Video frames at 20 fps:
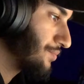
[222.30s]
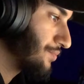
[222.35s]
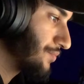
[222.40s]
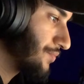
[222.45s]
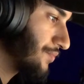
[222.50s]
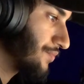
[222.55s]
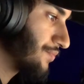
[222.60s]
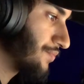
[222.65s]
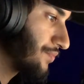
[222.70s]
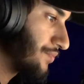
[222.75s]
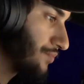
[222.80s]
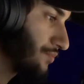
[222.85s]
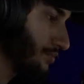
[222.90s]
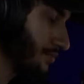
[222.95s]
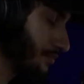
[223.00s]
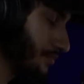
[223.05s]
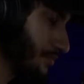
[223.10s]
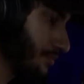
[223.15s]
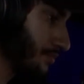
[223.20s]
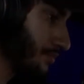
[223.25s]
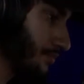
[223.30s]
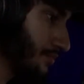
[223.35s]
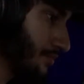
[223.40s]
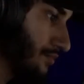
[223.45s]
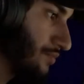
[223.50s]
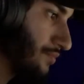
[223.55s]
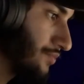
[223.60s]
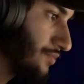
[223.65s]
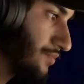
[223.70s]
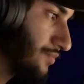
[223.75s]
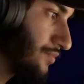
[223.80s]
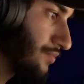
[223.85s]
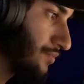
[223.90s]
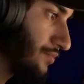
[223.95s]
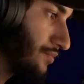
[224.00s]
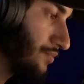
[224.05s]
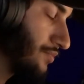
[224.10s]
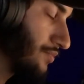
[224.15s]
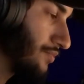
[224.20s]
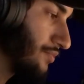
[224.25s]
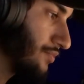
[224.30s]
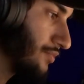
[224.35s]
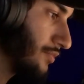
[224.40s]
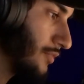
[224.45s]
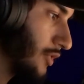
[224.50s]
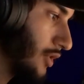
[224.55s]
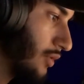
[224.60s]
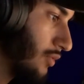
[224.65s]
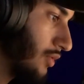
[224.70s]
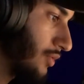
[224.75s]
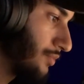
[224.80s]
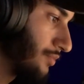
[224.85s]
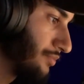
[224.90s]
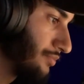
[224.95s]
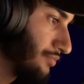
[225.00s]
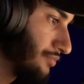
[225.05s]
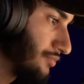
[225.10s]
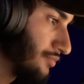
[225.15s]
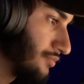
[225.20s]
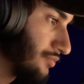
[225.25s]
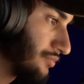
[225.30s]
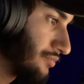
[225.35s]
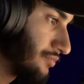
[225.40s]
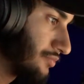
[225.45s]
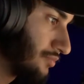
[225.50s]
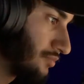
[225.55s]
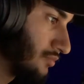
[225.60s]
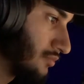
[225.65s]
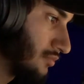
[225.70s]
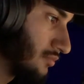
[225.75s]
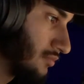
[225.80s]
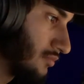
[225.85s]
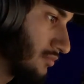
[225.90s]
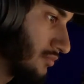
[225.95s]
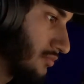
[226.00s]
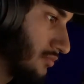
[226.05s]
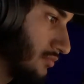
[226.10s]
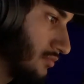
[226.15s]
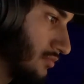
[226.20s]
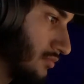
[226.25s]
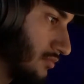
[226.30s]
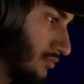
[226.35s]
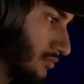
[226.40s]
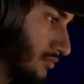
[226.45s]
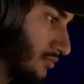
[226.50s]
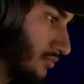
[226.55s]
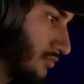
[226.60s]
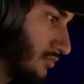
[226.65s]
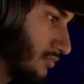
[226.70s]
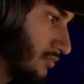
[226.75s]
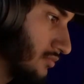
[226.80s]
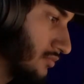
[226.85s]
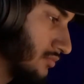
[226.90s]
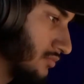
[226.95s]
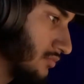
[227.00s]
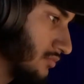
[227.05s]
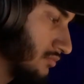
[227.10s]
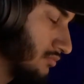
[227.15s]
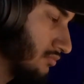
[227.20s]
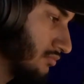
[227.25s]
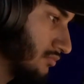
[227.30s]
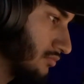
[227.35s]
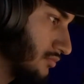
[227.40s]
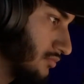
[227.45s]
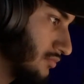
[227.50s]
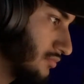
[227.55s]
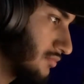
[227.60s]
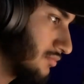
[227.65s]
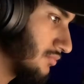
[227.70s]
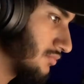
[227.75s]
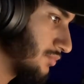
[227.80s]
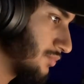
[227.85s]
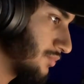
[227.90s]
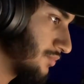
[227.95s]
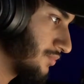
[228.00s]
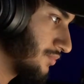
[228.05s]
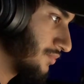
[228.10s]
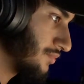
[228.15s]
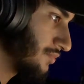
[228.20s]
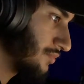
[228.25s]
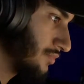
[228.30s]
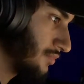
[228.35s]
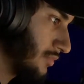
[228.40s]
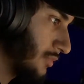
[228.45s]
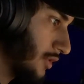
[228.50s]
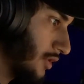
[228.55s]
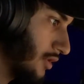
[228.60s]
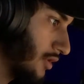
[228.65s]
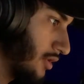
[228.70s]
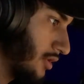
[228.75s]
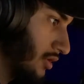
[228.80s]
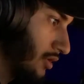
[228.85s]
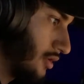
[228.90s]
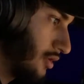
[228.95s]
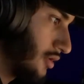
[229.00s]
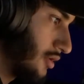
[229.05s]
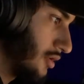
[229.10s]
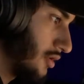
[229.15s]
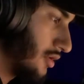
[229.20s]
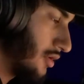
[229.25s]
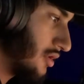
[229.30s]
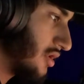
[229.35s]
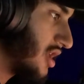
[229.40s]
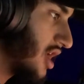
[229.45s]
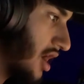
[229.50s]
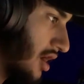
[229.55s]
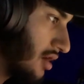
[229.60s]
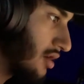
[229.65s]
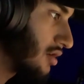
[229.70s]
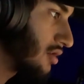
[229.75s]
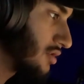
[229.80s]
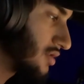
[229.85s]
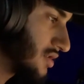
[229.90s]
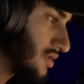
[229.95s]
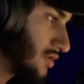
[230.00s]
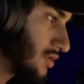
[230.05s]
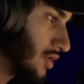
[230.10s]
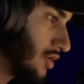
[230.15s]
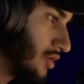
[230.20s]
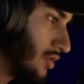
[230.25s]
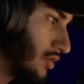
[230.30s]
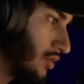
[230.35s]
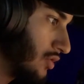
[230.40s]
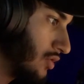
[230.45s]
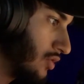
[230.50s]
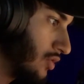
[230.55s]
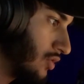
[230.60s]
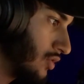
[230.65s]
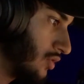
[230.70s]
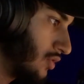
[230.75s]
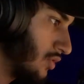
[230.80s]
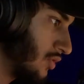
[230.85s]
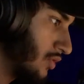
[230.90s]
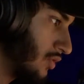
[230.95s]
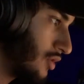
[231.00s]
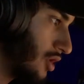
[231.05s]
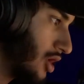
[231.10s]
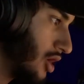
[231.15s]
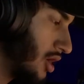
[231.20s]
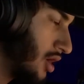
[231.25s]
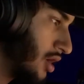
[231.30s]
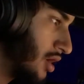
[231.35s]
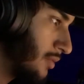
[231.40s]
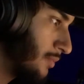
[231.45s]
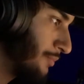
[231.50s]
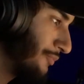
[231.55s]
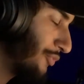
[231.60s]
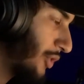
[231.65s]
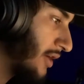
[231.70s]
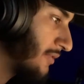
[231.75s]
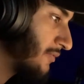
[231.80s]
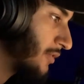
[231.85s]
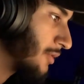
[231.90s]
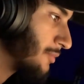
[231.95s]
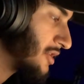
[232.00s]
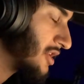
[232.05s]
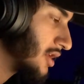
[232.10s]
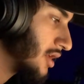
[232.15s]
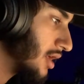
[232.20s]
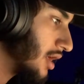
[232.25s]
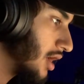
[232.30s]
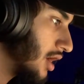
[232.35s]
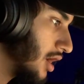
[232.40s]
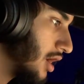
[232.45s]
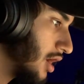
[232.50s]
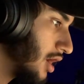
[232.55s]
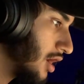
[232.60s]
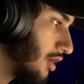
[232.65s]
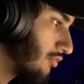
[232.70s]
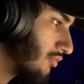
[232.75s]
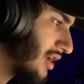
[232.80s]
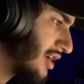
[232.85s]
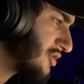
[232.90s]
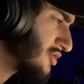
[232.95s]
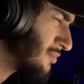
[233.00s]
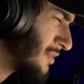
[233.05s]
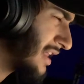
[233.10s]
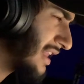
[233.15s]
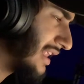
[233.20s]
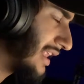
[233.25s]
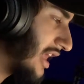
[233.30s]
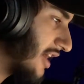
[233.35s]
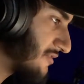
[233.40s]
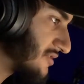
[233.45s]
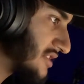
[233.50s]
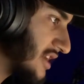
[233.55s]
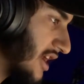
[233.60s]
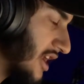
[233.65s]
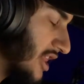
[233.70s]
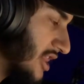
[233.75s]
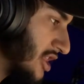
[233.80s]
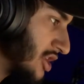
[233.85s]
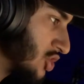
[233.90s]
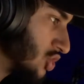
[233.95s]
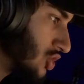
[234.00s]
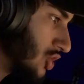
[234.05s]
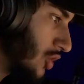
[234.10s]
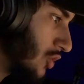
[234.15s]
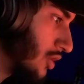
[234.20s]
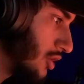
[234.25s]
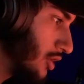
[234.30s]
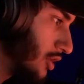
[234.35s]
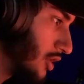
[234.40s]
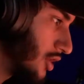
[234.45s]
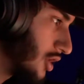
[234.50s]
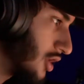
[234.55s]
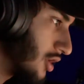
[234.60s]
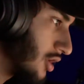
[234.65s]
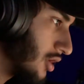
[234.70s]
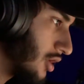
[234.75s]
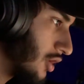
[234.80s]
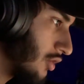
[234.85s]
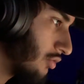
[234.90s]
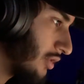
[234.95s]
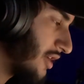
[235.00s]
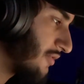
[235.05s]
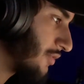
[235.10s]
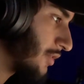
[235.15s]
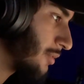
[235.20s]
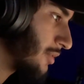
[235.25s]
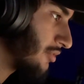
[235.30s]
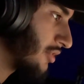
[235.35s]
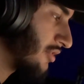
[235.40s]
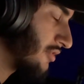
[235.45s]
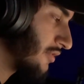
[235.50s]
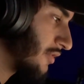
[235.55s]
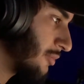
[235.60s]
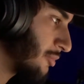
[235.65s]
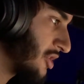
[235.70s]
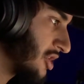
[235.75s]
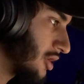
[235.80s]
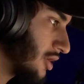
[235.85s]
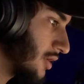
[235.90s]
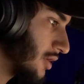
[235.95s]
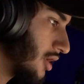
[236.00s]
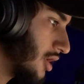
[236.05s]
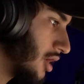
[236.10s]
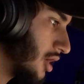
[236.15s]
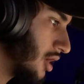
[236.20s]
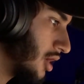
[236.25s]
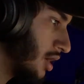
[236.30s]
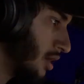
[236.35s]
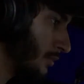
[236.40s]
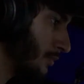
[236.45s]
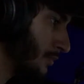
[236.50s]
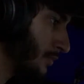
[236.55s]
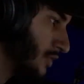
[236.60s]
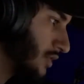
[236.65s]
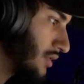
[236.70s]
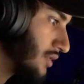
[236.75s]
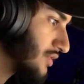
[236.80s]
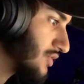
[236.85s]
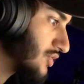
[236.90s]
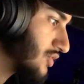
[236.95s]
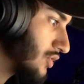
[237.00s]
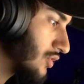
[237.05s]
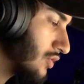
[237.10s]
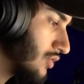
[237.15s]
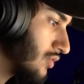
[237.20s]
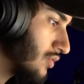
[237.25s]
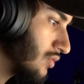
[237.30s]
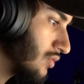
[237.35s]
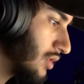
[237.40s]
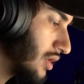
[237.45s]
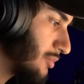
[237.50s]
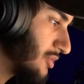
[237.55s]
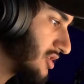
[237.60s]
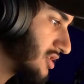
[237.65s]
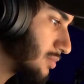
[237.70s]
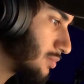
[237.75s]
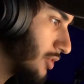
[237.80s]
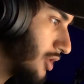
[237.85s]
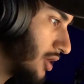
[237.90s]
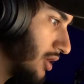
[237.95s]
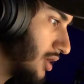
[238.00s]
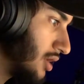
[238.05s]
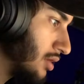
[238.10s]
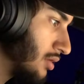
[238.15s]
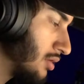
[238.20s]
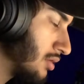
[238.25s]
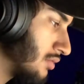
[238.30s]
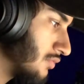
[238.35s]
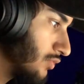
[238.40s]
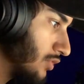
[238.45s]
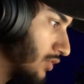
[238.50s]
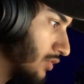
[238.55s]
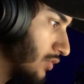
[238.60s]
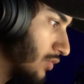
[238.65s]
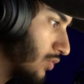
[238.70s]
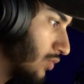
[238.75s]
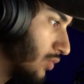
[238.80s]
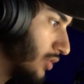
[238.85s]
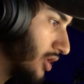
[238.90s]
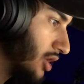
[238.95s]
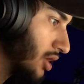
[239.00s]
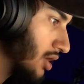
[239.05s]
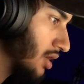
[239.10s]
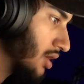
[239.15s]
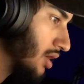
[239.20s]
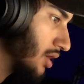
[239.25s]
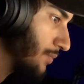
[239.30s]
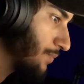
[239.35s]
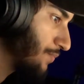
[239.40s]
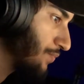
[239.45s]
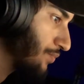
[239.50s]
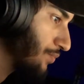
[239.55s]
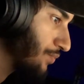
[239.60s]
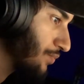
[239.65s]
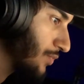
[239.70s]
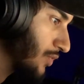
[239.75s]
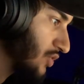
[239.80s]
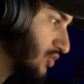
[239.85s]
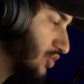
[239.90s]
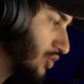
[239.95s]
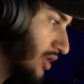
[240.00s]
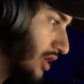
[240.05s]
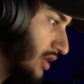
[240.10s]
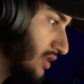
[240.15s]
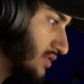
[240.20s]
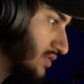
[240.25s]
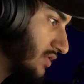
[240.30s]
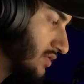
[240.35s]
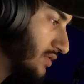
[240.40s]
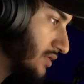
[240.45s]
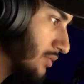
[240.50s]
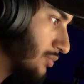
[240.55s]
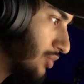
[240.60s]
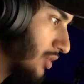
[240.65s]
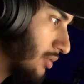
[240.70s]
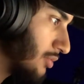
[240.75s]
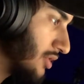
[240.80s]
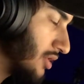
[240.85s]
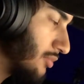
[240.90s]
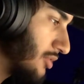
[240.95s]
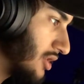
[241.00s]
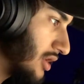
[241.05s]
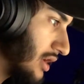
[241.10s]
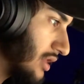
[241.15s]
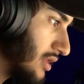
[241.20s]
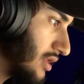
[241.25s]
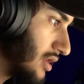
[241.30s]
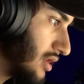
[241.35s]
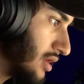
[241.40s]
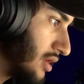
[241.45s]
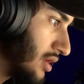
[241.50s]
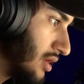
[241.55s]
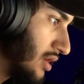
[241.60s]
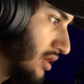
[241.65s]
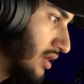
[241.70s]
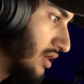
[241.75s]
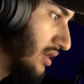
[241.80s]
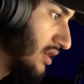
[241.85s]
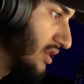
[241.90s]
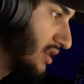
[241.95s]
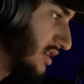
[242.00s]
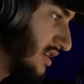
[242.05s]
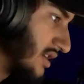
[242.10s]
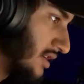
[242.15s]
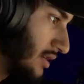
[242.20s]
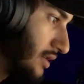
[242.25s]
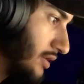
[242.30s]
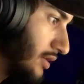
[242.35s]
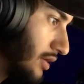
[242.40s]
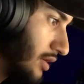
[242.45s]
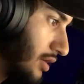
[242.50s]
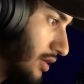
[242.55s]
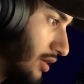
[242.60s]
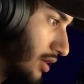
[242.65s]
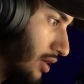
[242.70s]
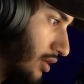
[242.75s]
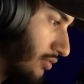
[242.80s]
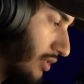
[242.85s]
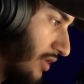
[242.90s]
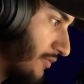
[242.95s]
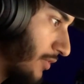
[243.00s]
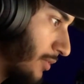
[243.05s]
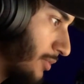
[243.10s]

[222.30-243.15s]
So for the third question, it's asking, how long have I been creating content online for? So this question is a little bit tricky because when I first started streaming, I started streaming back in the year of 2018, and I was streaming for about like 3-4 months there, and I took a little break for the schoolwork